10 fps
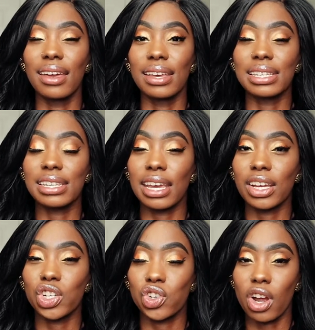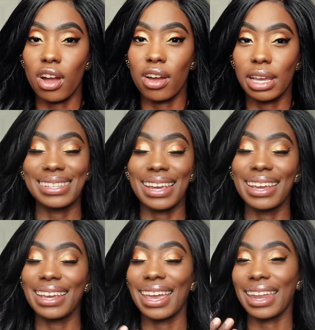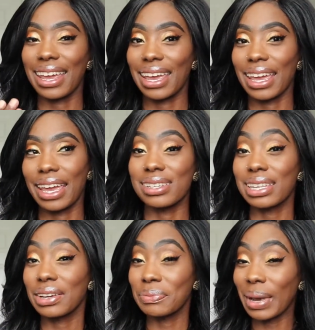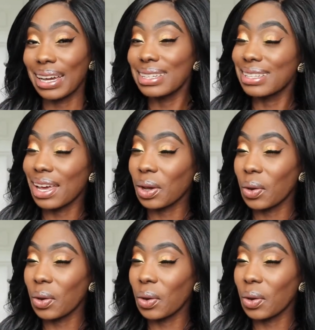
staying strong and staying in a positive mindset.